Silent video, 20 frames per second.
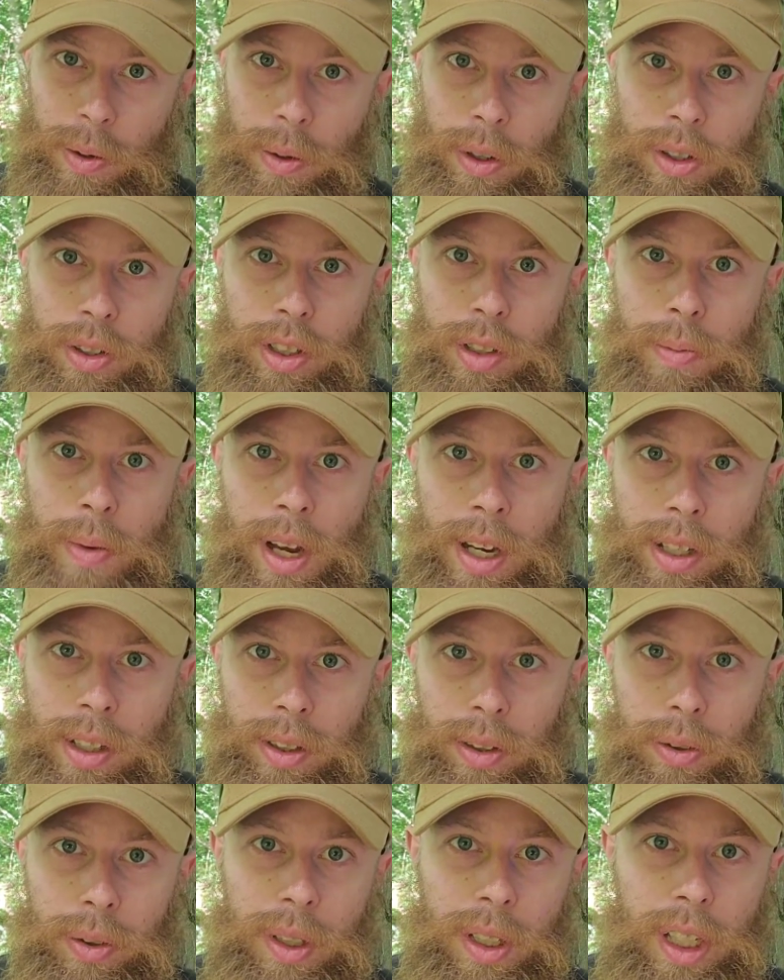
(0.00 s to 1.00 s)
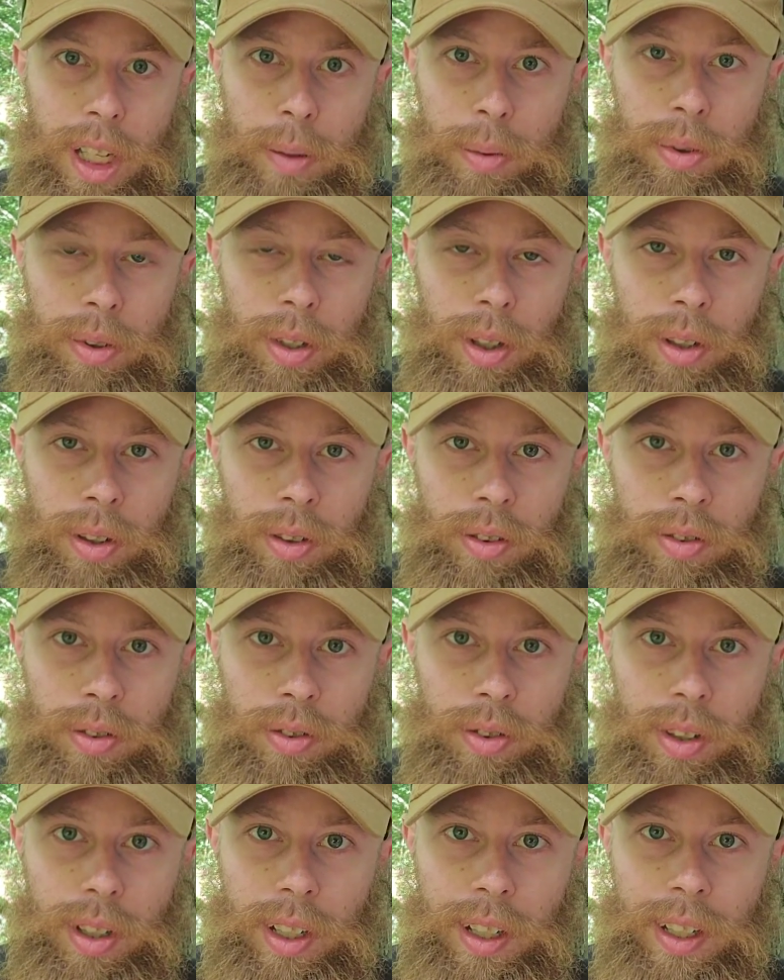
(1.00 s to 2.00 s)
what you can make in a little camp
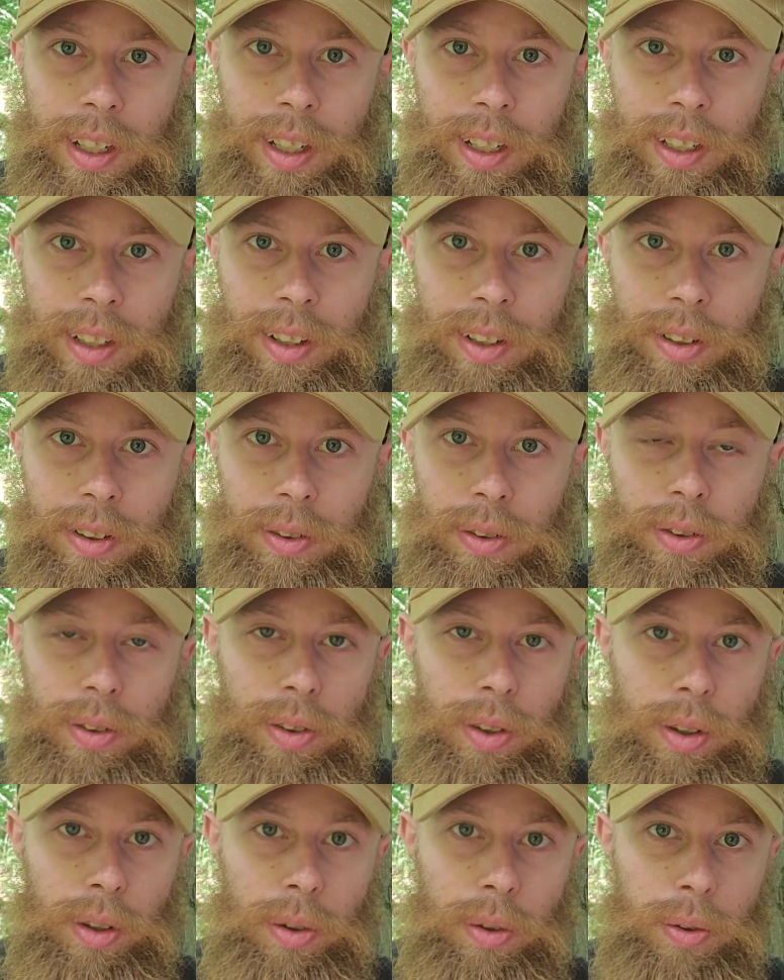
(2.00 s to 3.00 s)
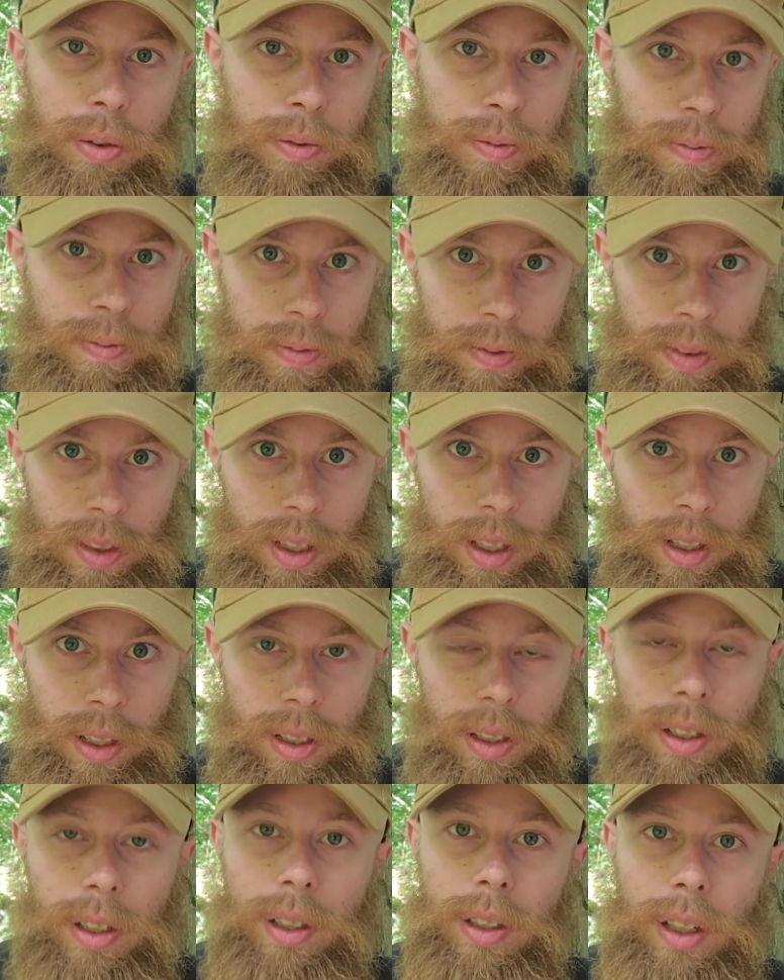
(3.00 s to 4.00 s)
stove. And also
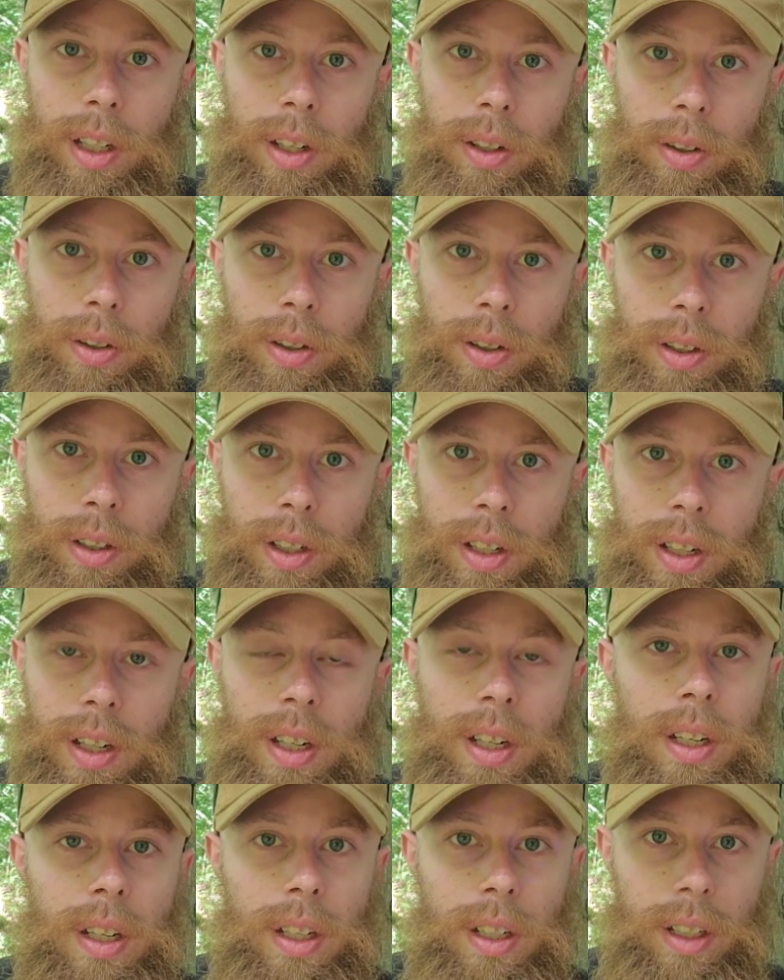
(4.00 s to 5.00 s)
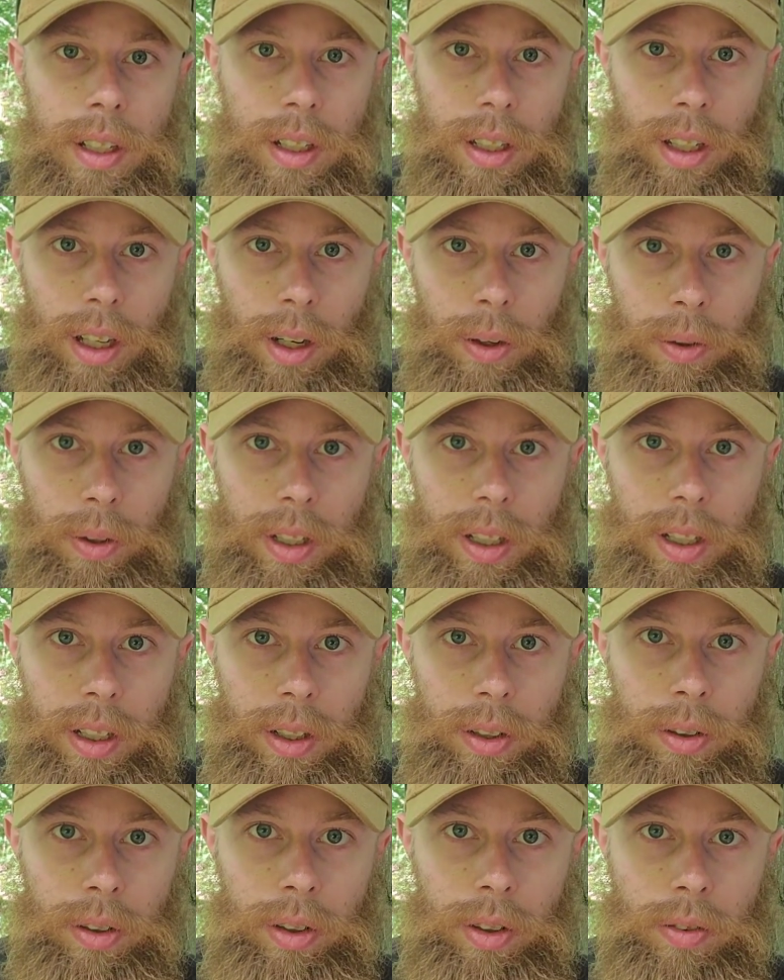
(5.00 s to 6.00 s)
later on I will kind
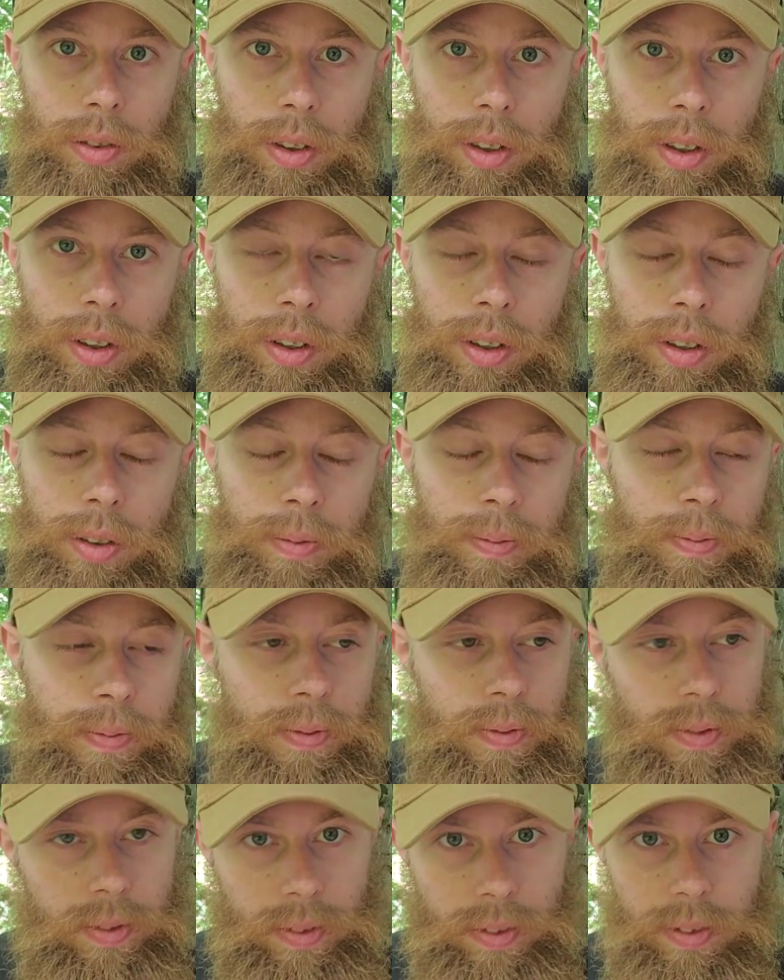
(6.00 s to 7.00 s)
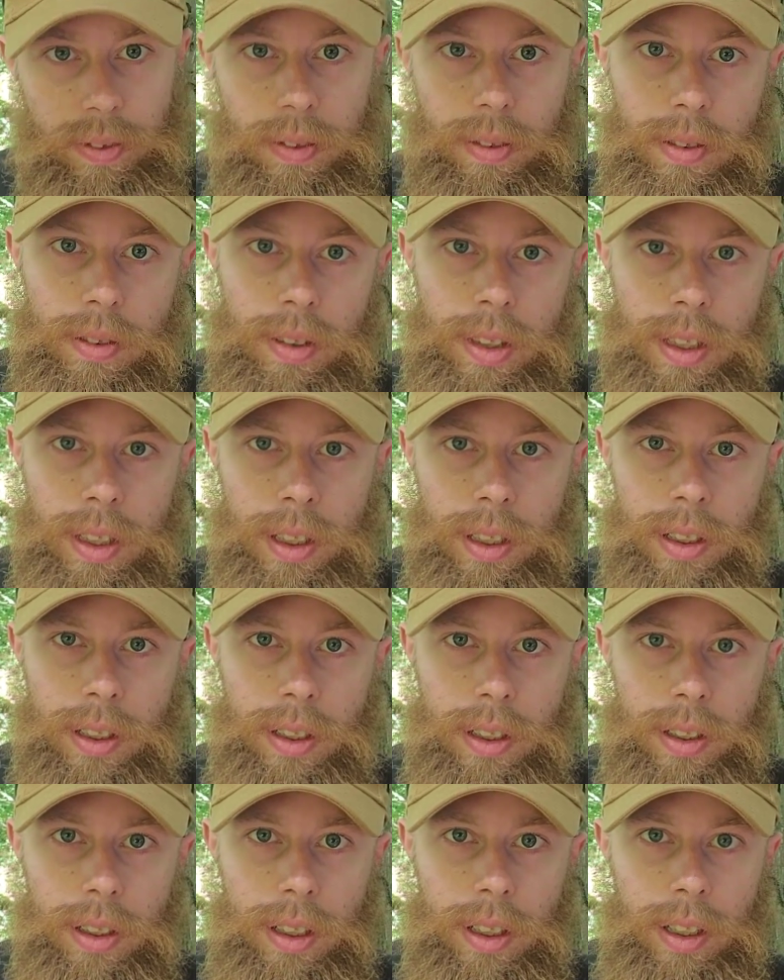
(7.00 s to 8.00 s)
of go over
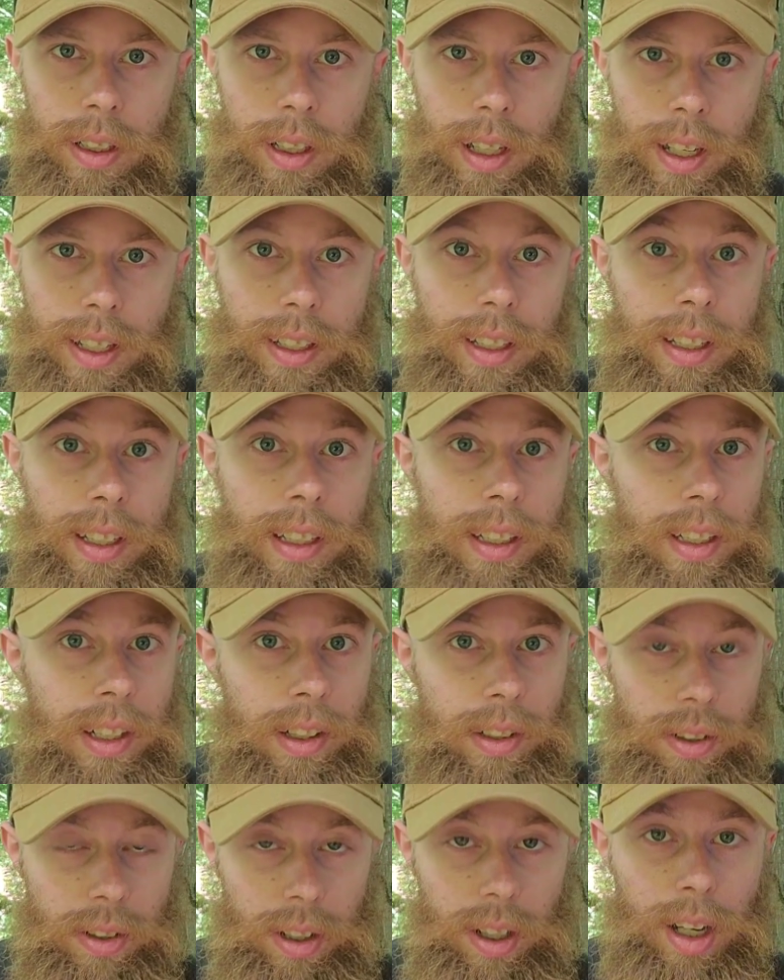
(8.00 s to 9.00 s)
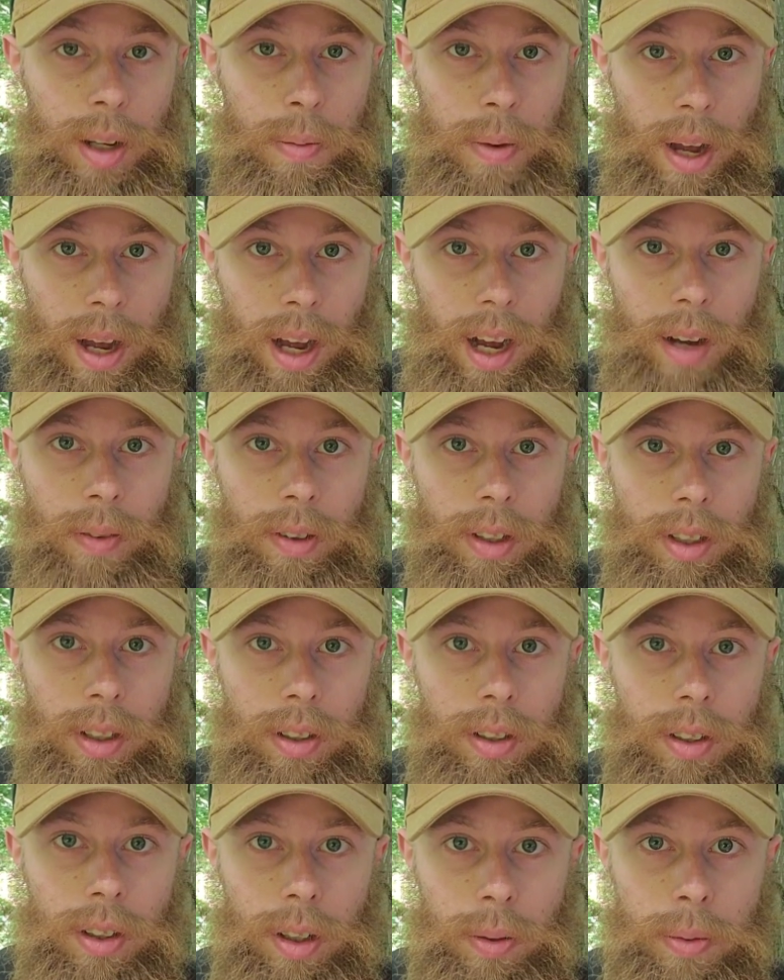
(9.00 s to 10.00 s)
the ideas that I am
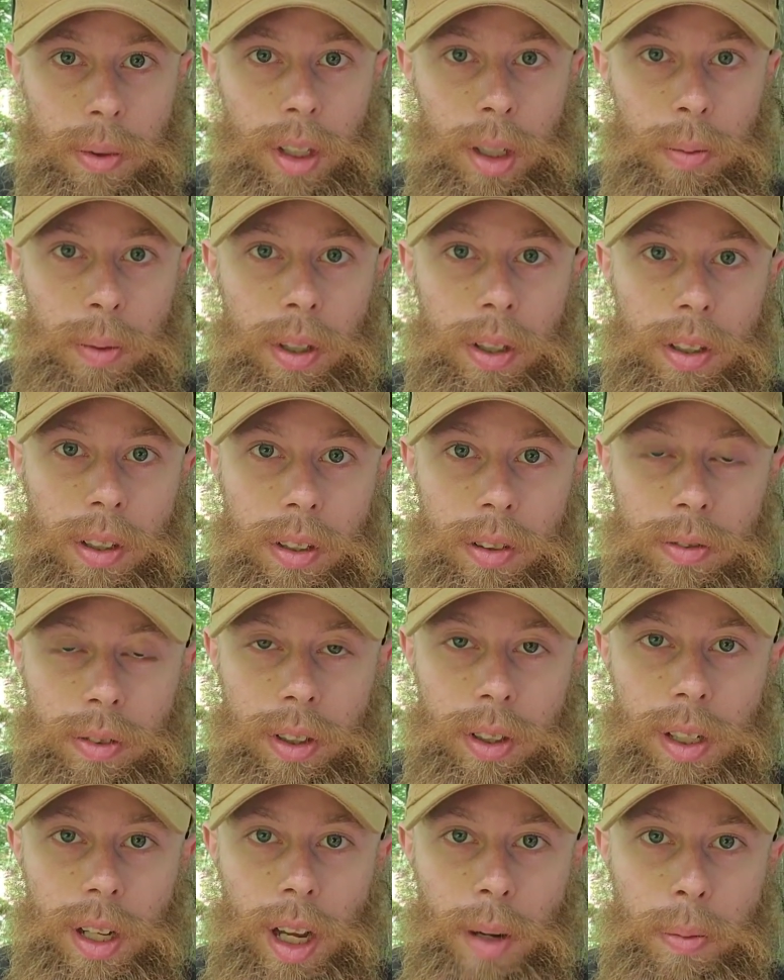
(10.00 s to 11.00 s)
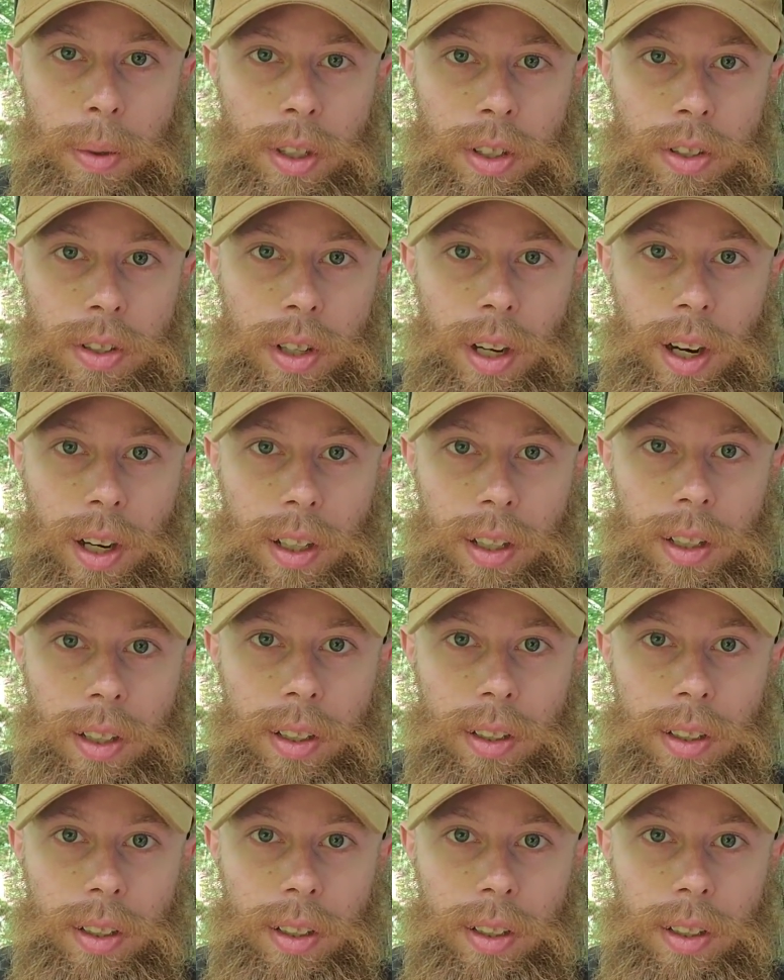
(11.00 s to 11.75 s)
having to upgrade my flint knapping shack.